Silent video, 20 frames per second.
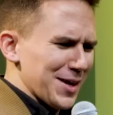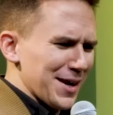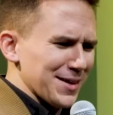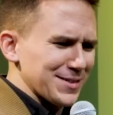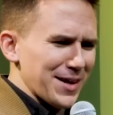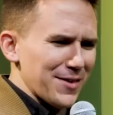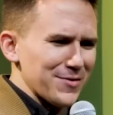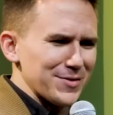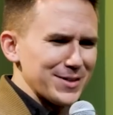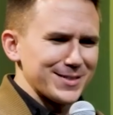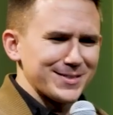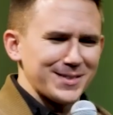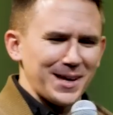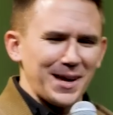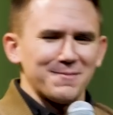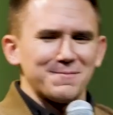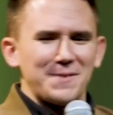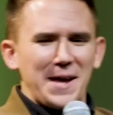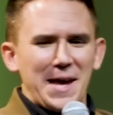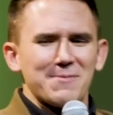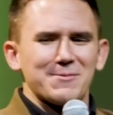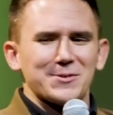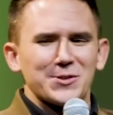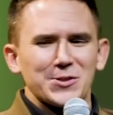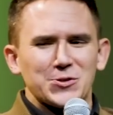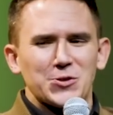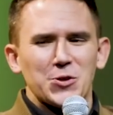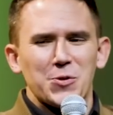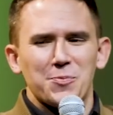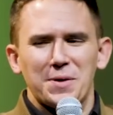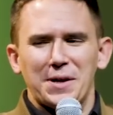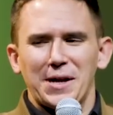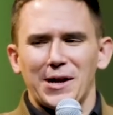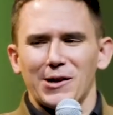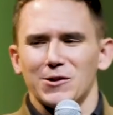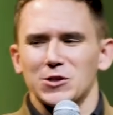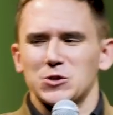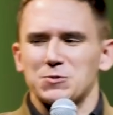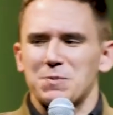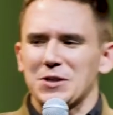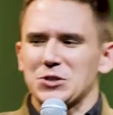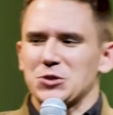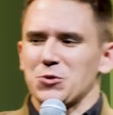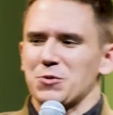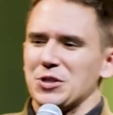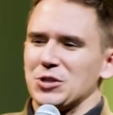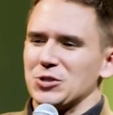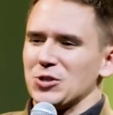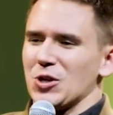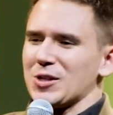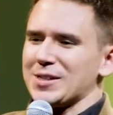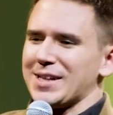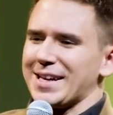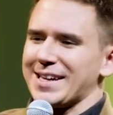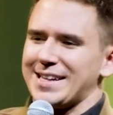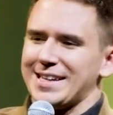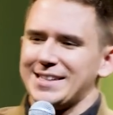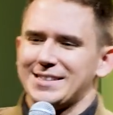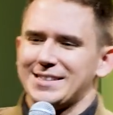sucks having the same name as a superhero, especially when you look like